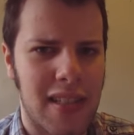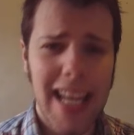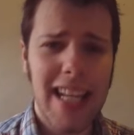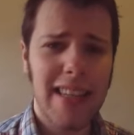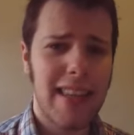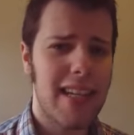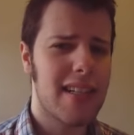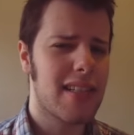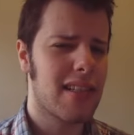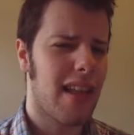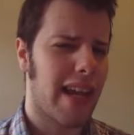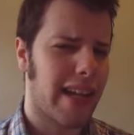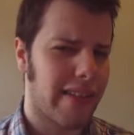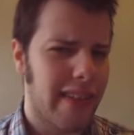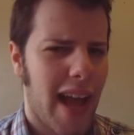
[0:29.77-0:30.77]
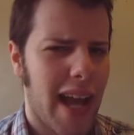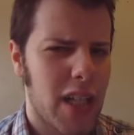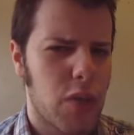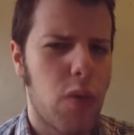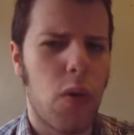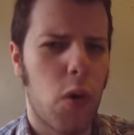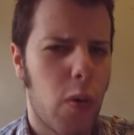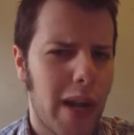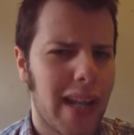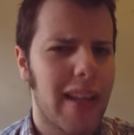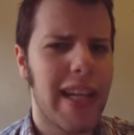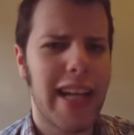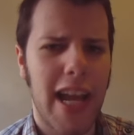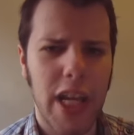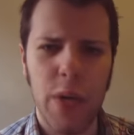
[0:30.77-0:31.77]
Saying things like that will
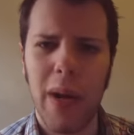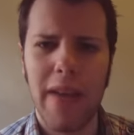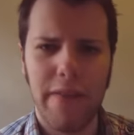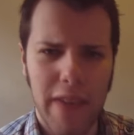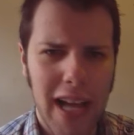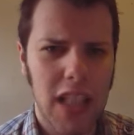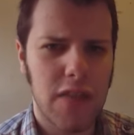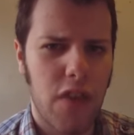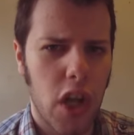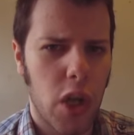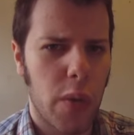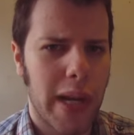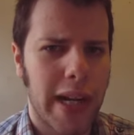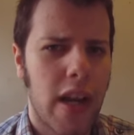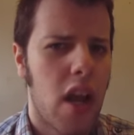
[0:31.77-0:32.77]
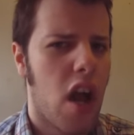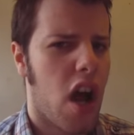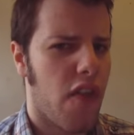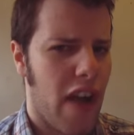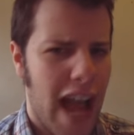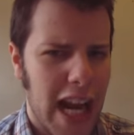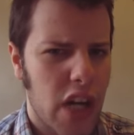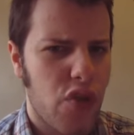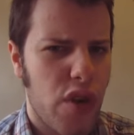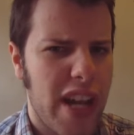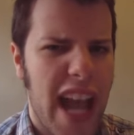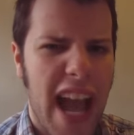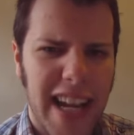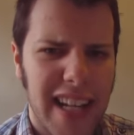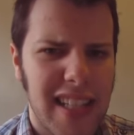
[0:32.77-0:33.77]
quickly get you a vast following of
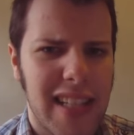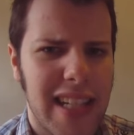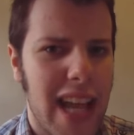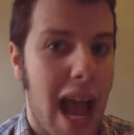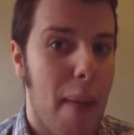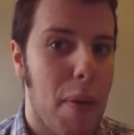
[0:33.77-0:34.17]
angry, angsty,